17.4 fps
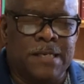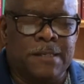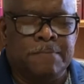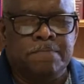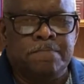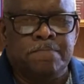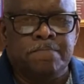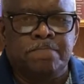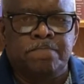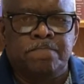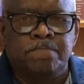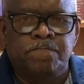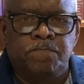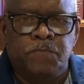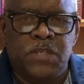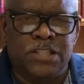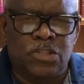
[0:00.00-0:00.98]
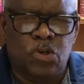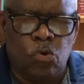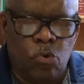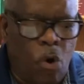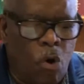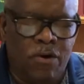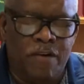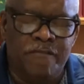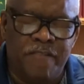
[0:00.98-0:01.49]
this
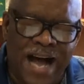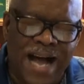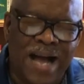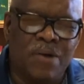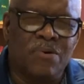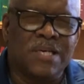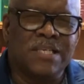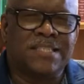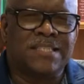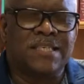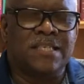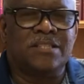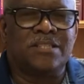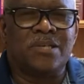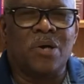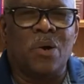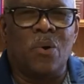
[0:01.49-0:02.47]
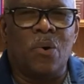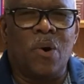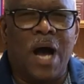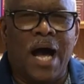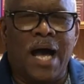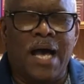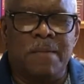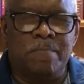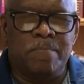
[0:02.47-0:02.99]
coronavirus. And so I
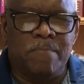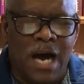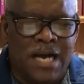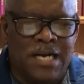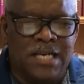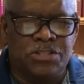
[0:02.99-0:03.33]
admonish you,